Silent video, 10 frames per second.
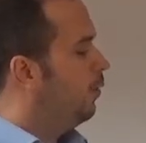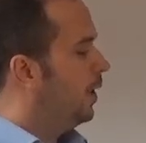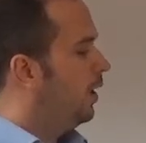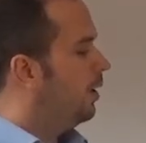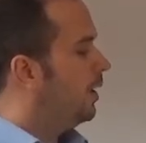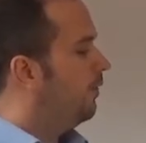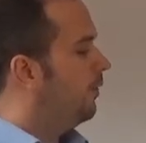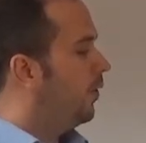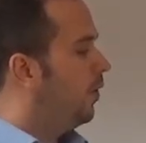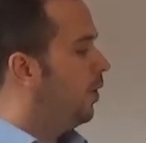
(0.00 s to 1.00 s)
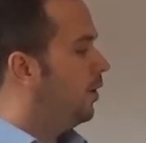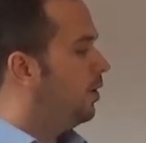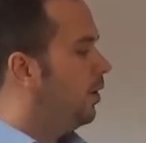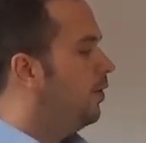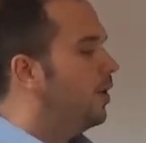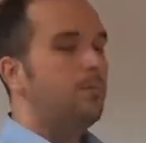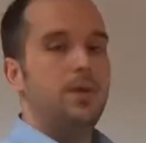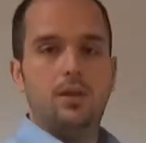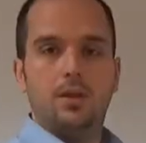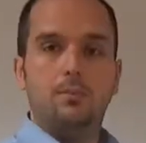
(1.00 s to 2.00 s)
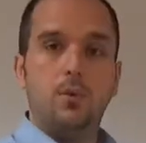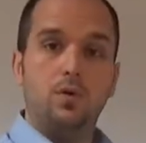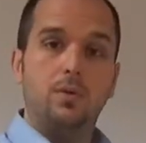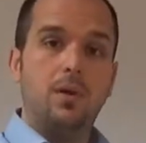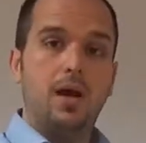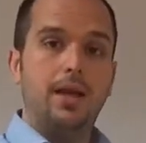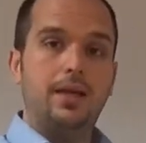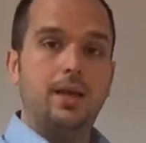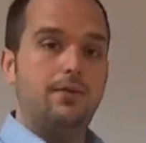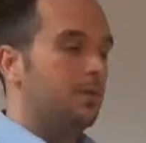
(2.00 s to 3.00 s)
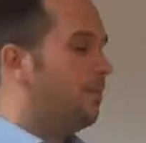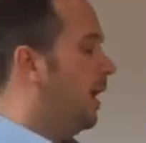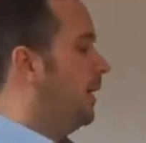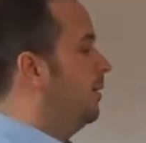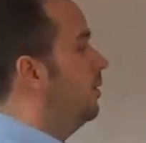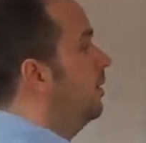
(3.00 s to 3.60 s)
we're looking for 2 numbers that multiply to give us minus